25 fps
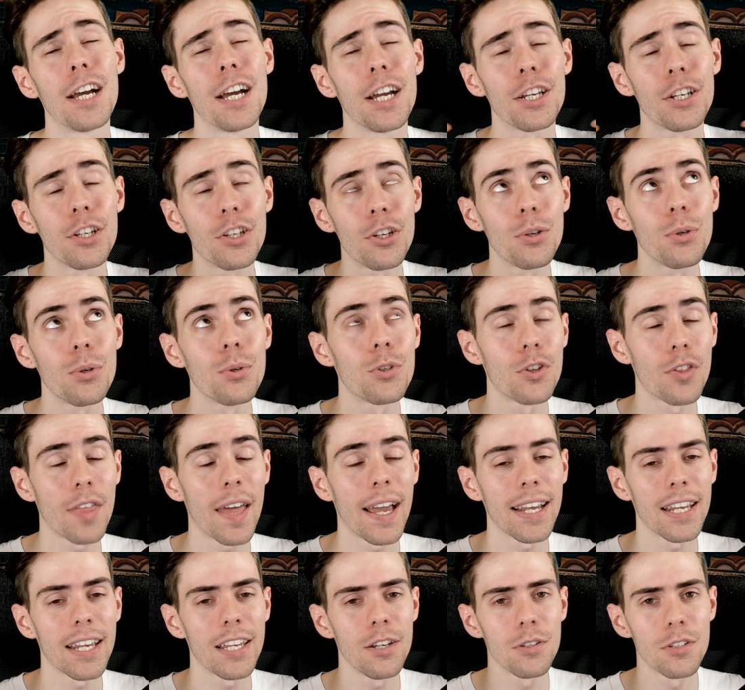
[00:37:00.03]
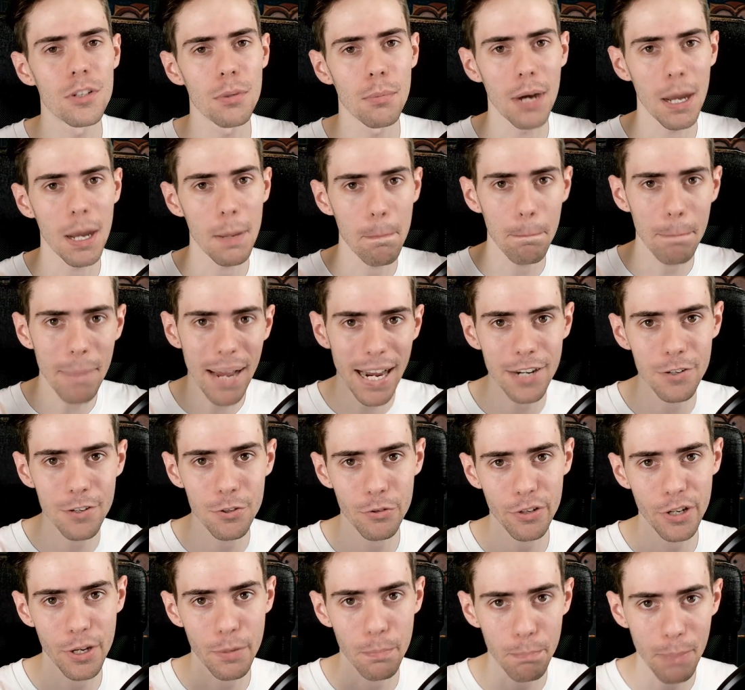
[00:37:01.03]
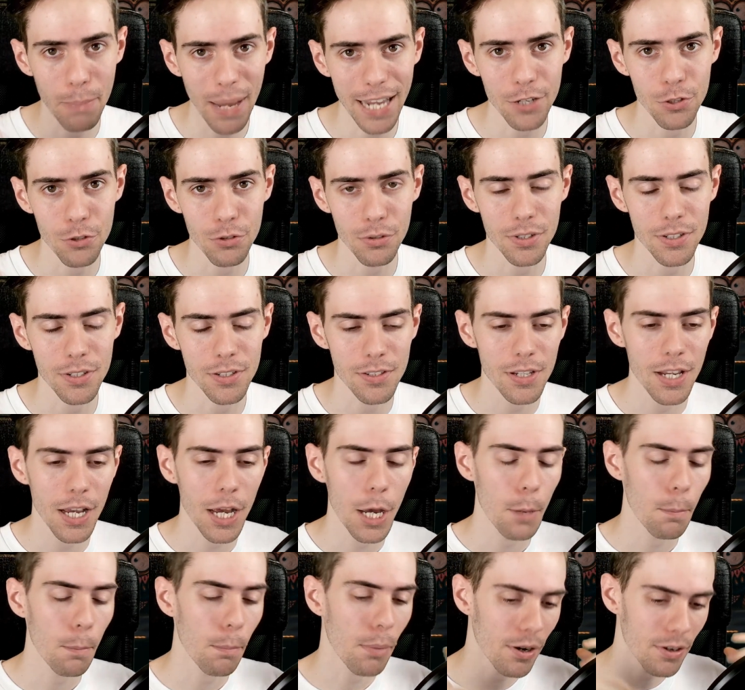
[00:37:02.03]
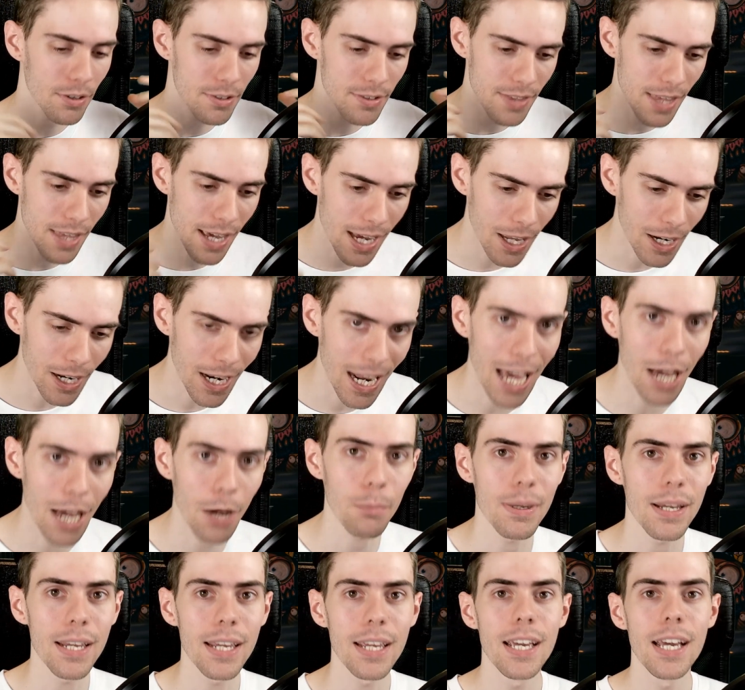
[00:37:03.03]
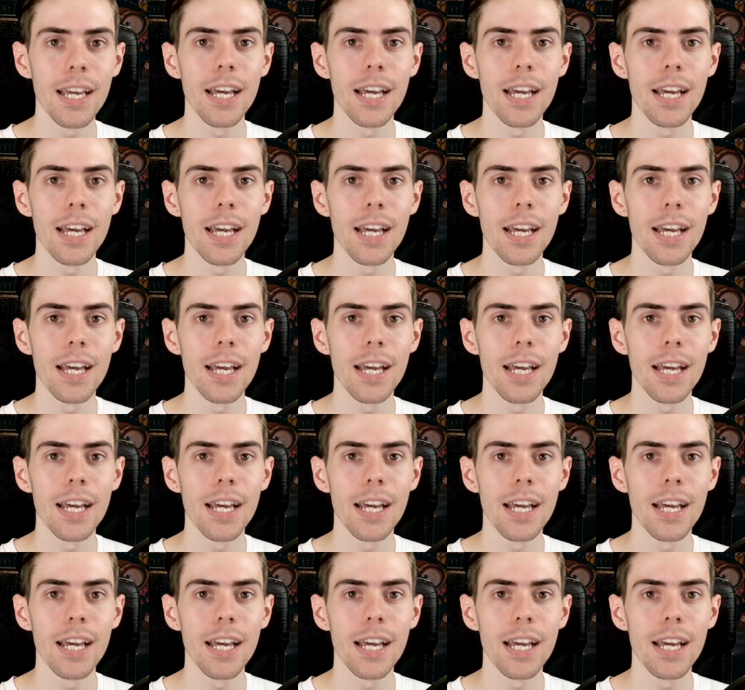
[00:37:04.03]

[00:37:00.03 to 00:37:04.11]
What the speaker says: huge thank you to my Patreon patrons, because they allow me